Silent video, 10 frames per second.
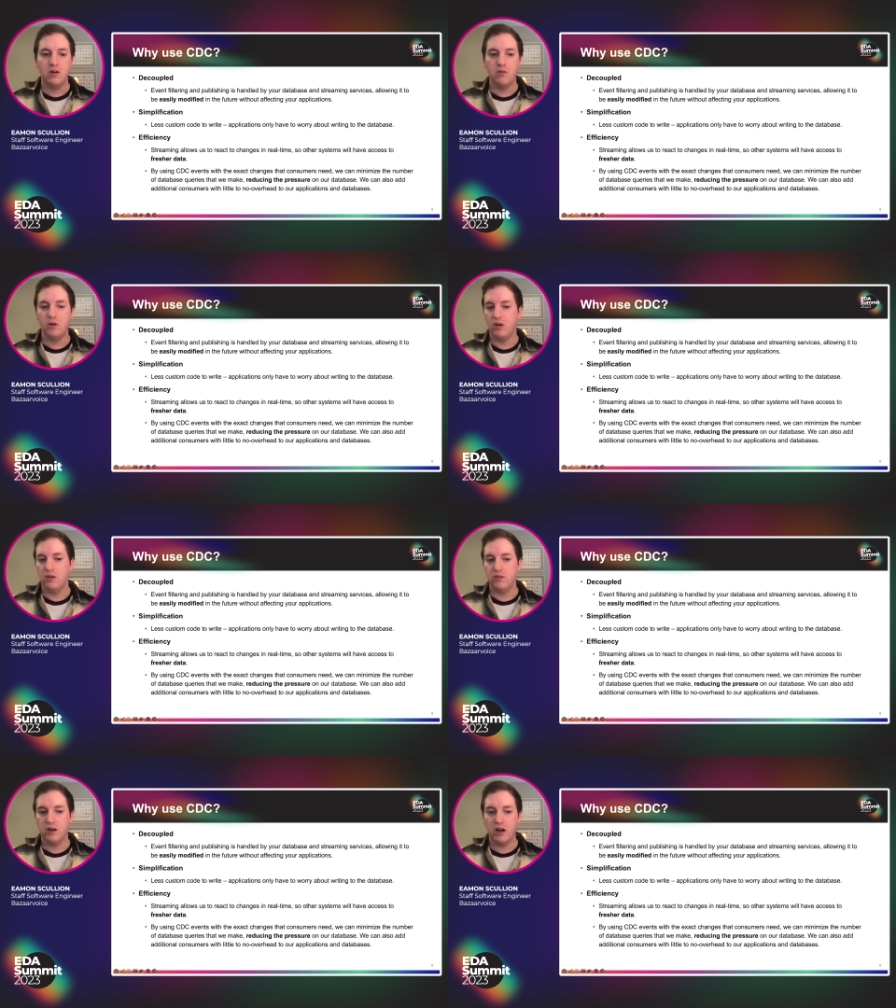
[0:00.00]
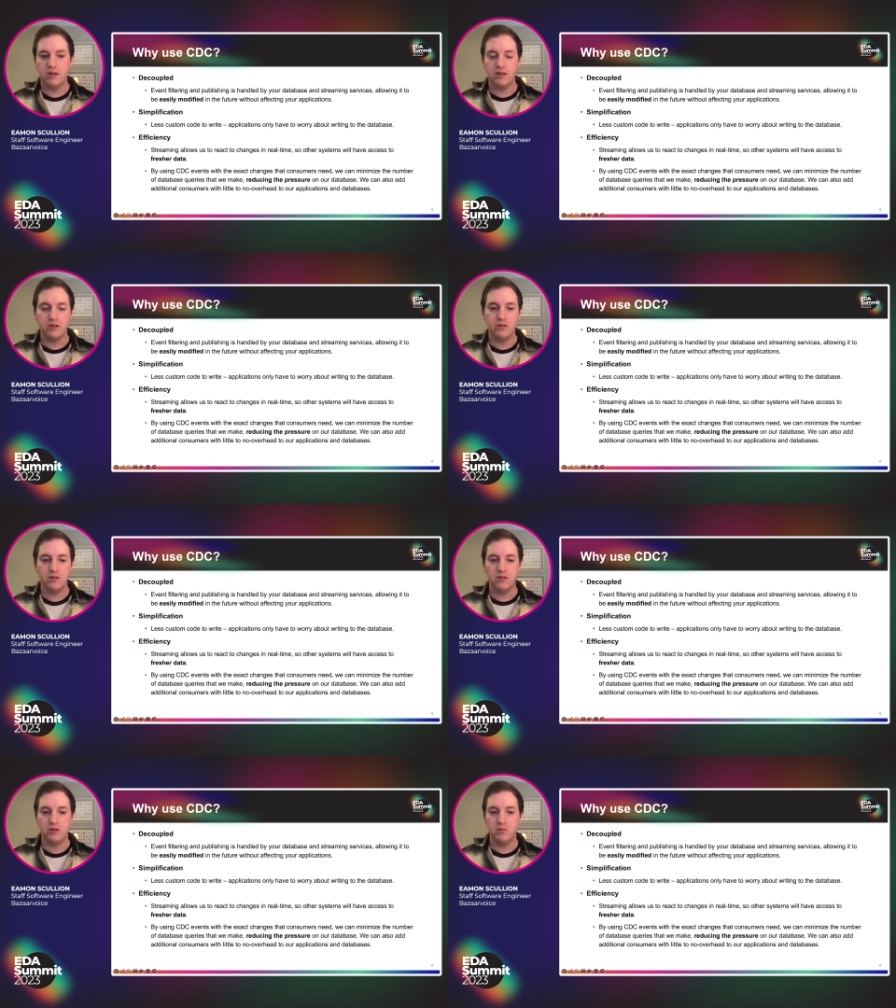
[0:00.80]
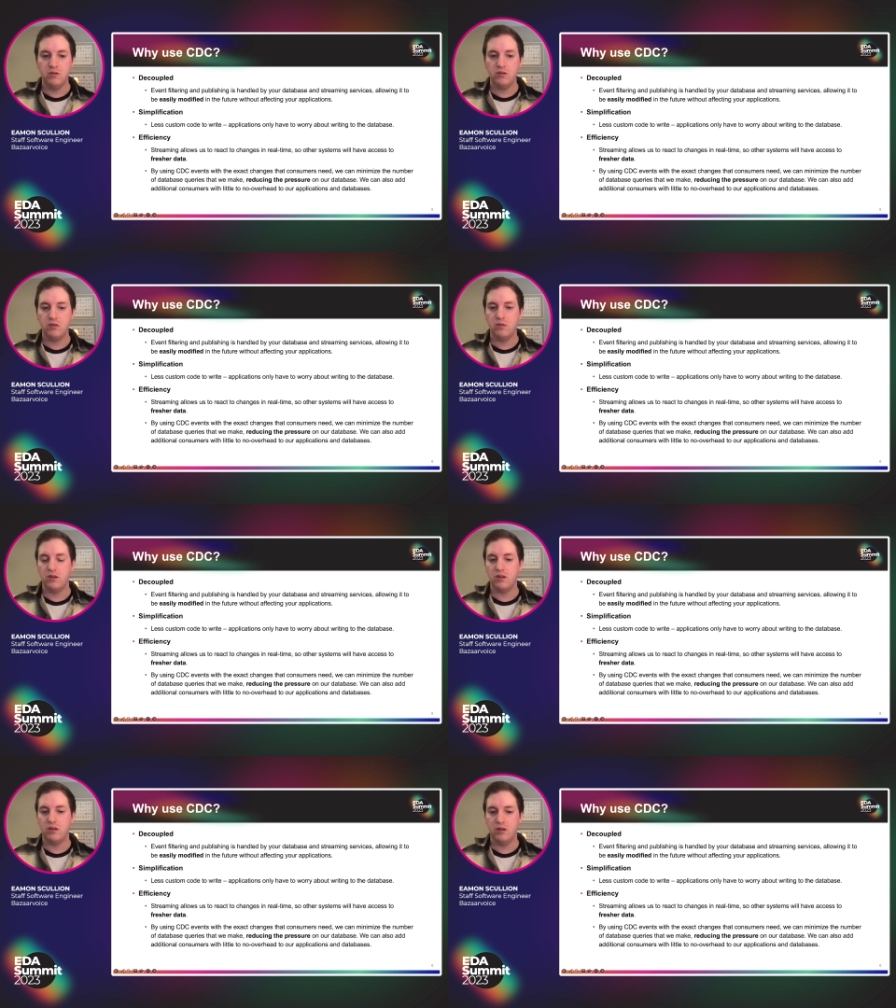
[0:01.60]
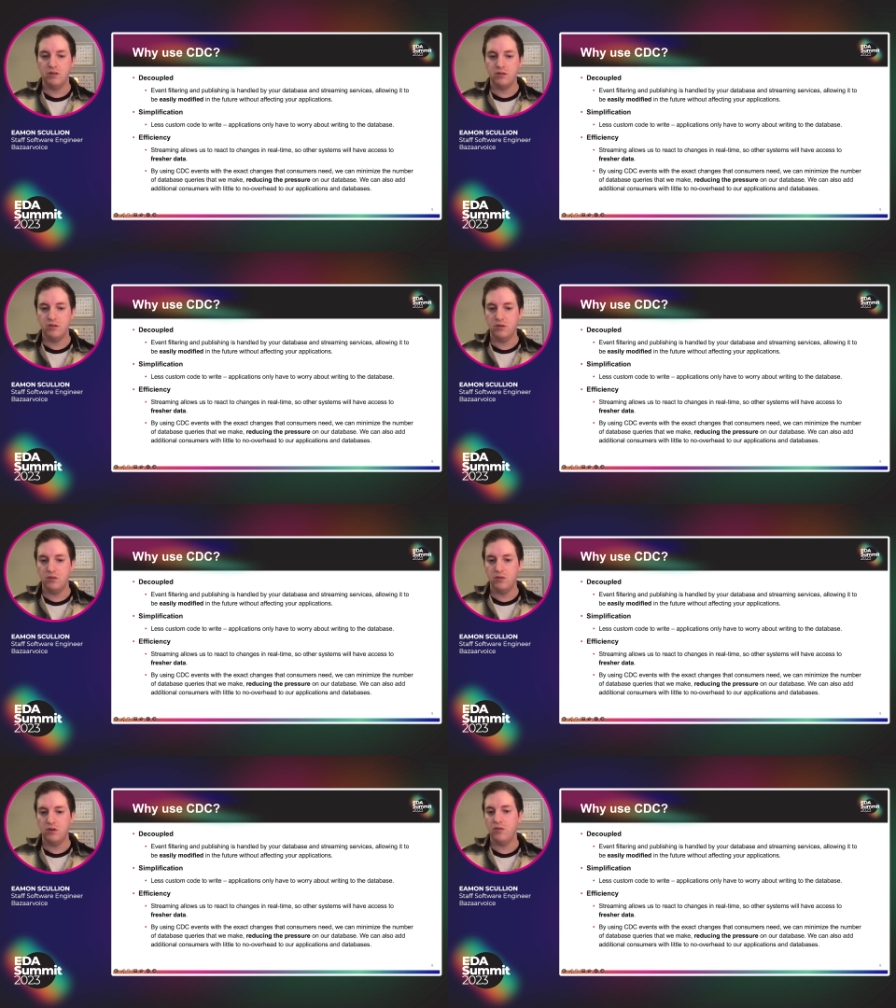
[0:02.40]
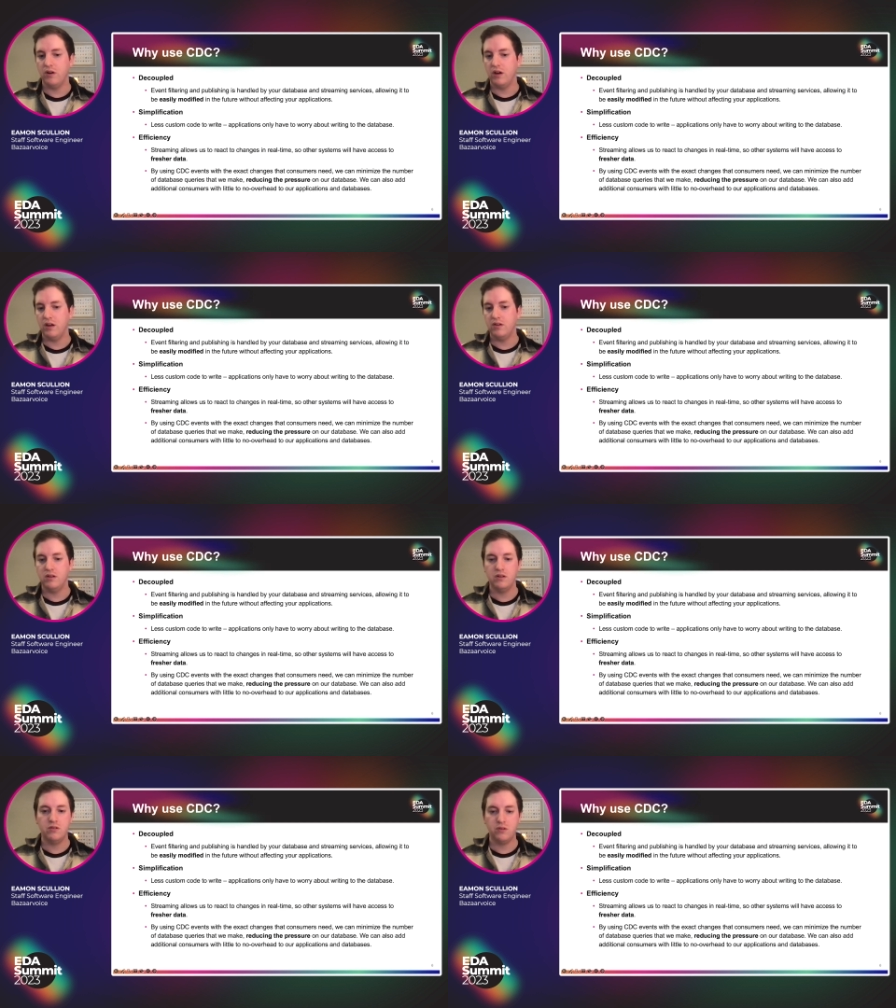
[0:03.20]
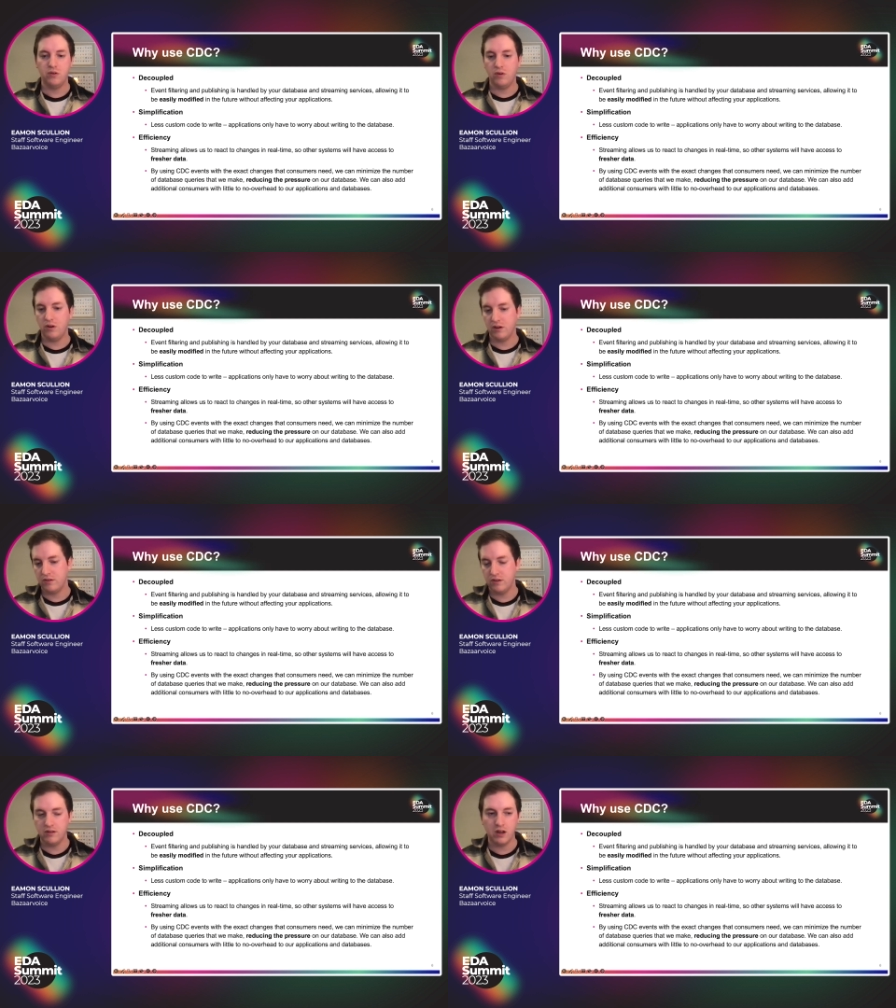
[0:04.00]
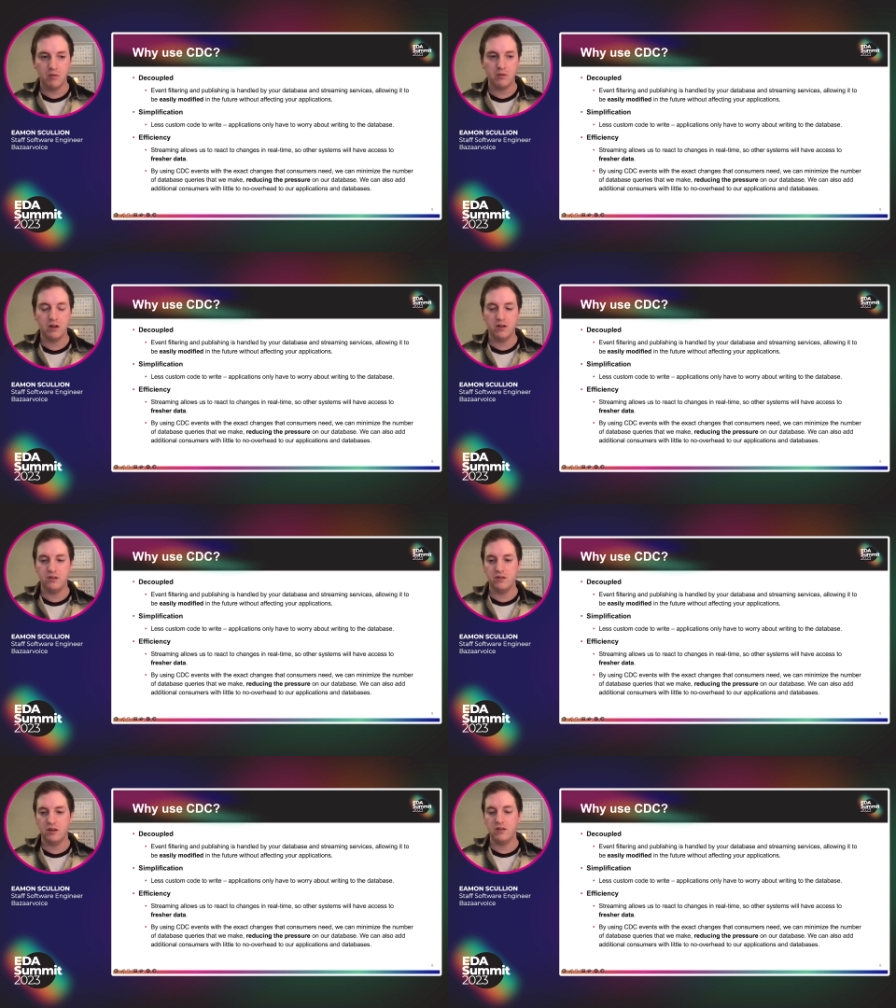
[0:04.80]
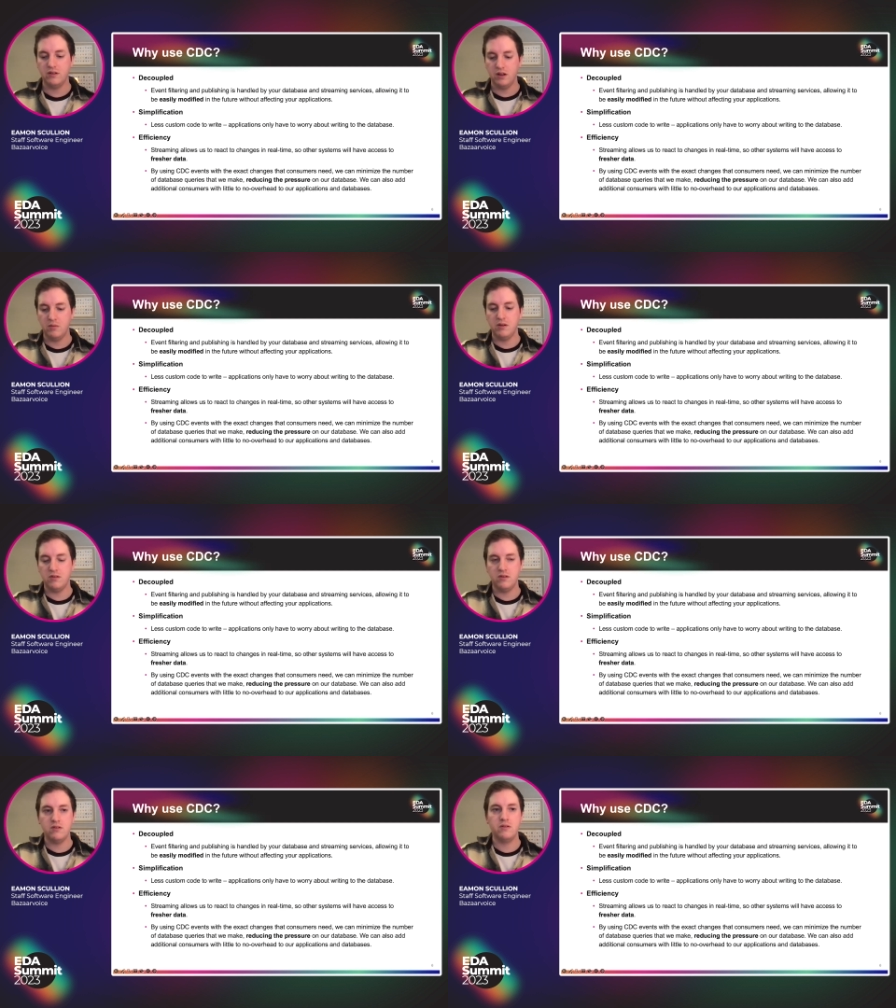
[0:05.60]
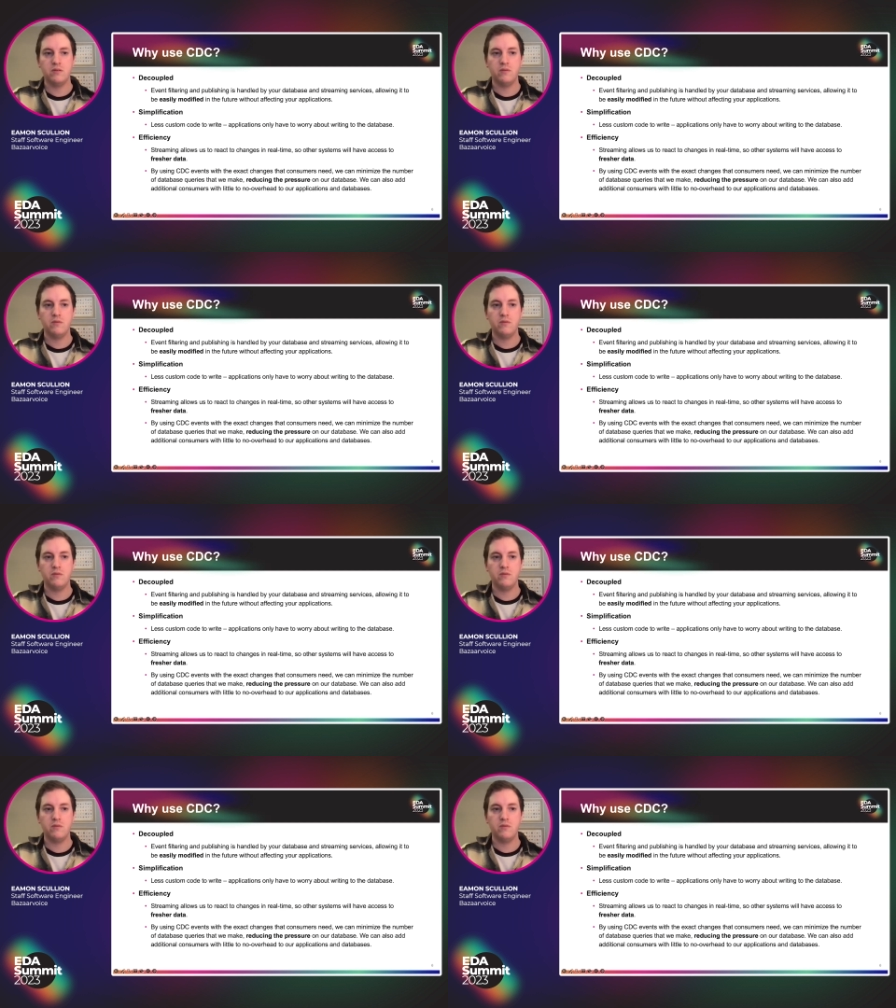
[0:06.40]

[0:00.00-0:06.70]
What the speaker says: We can also add additional consumers with little to no overhead to our existing applications and databases.